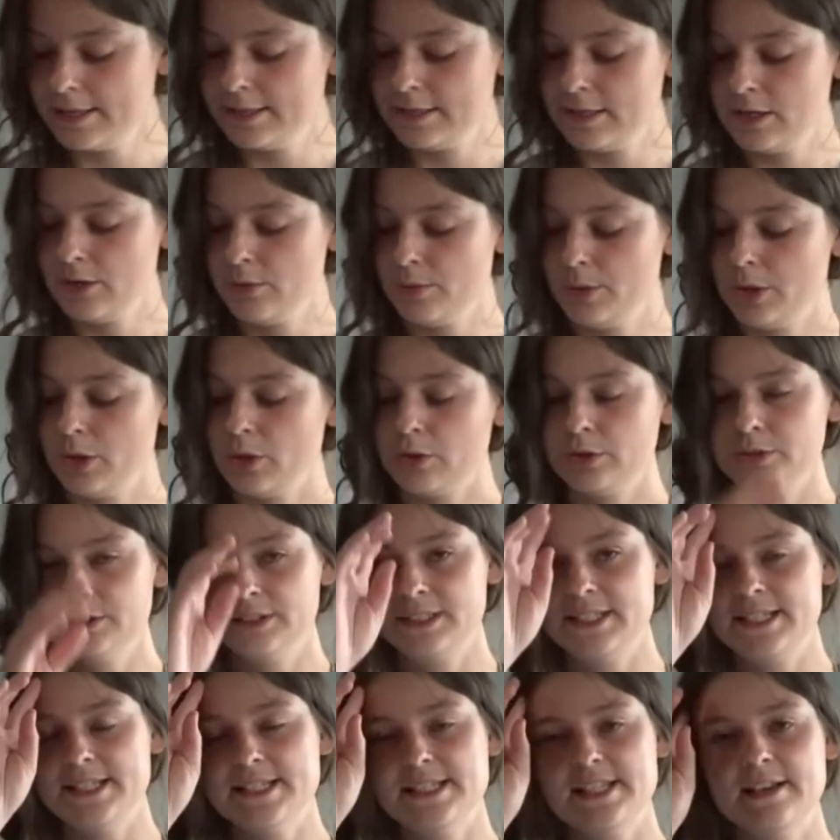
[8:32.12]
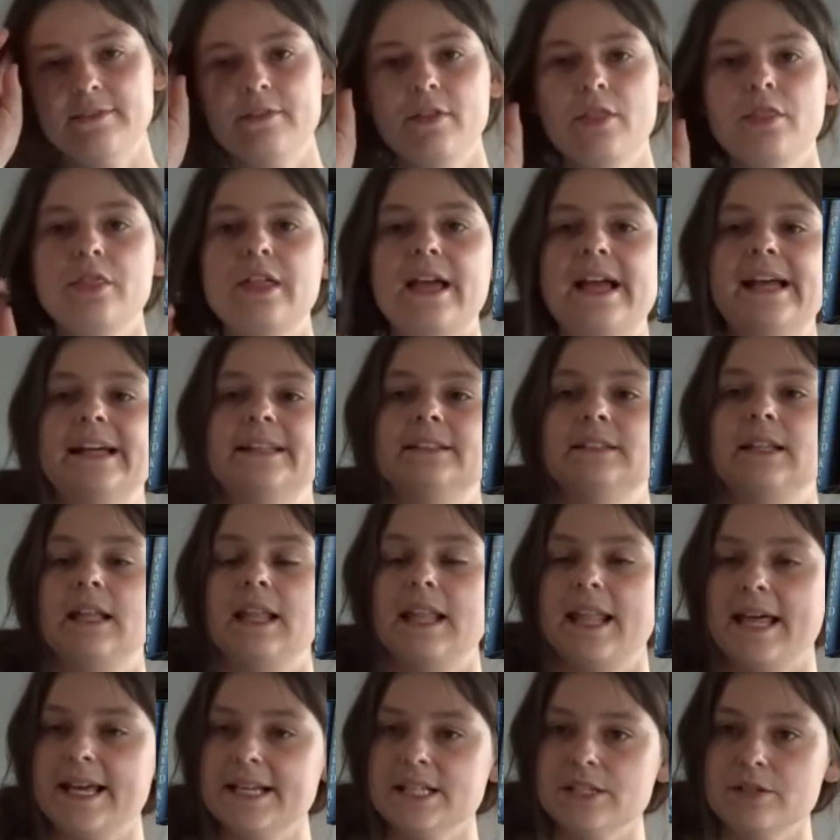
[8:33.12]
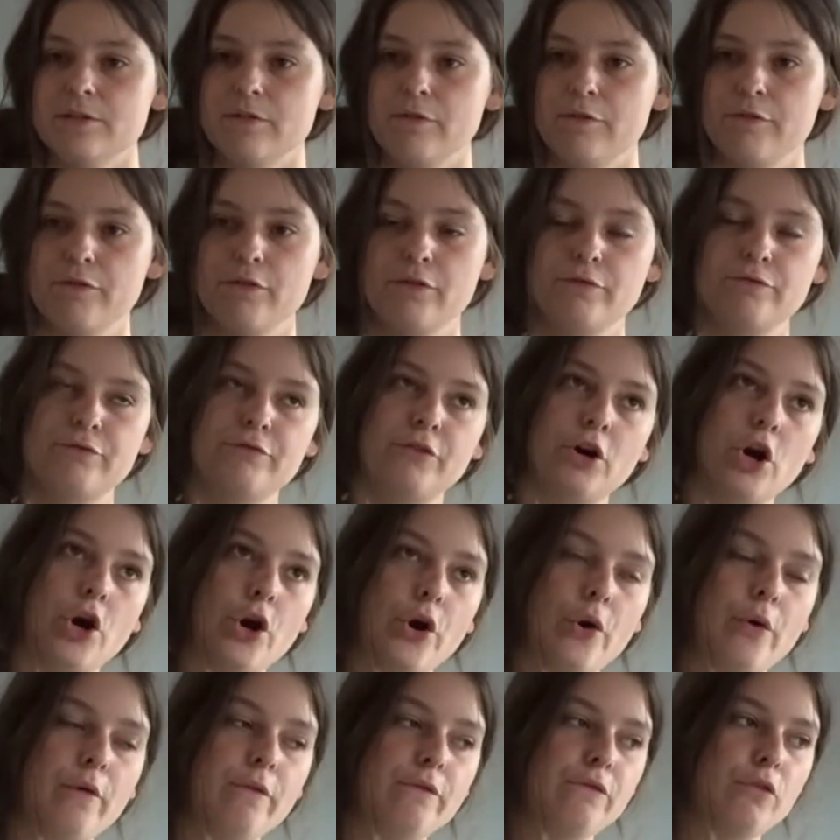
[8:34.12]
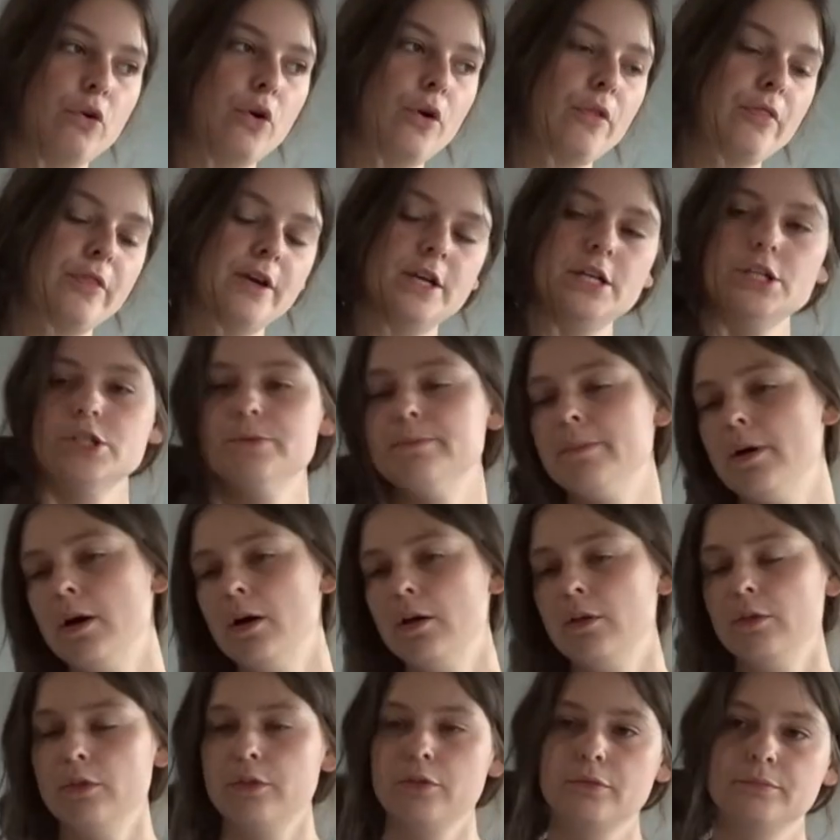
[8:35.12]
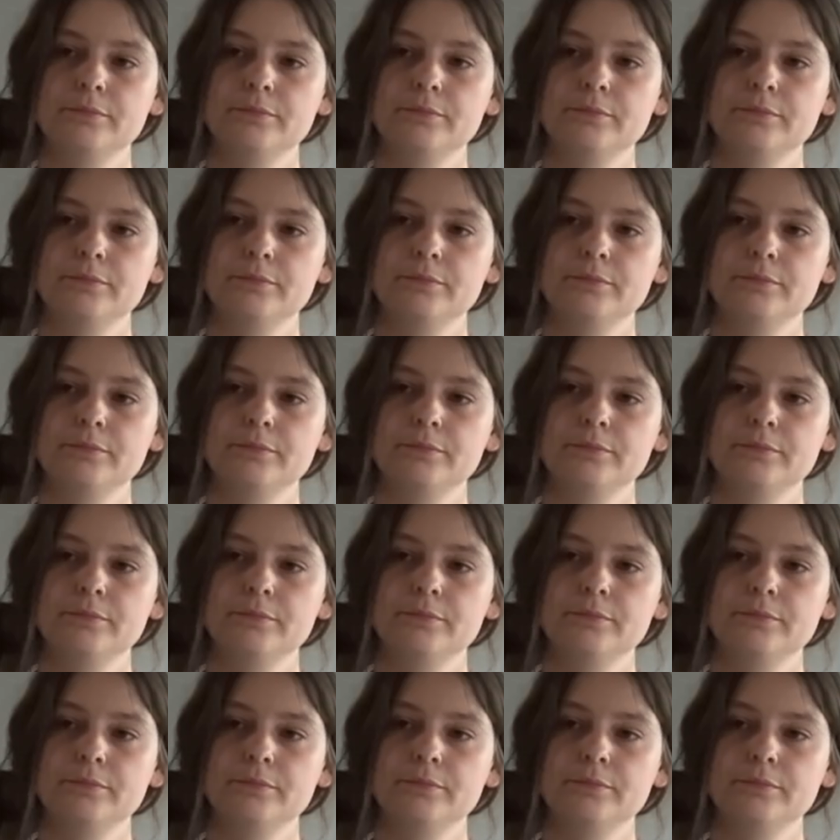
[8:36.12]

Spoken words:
now we're on the 7th and last row for this month.